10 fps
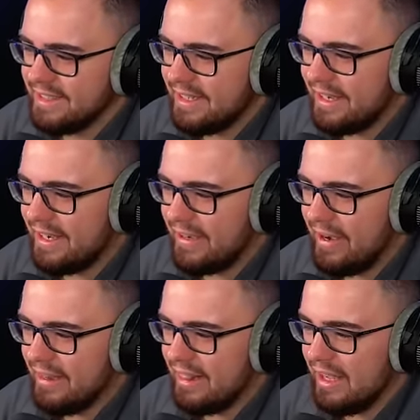Oh,
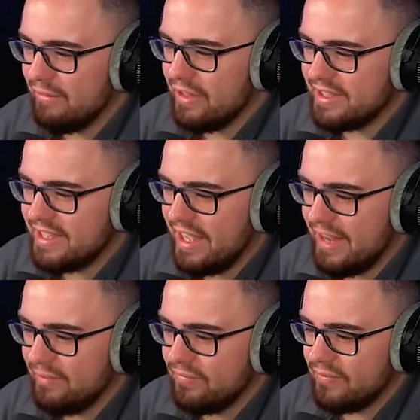I love this
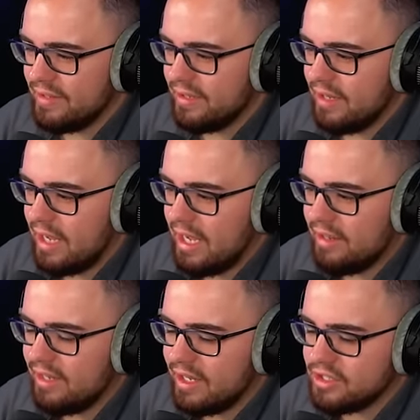game. I
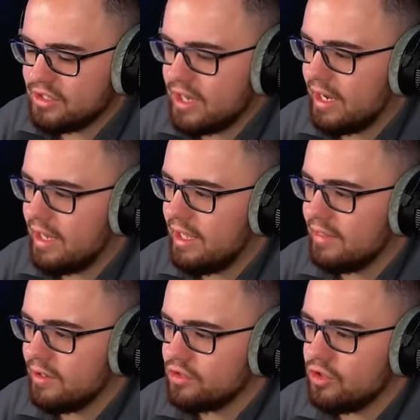think I just got hit.
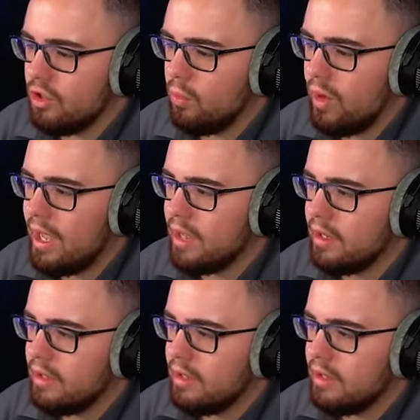There's no way.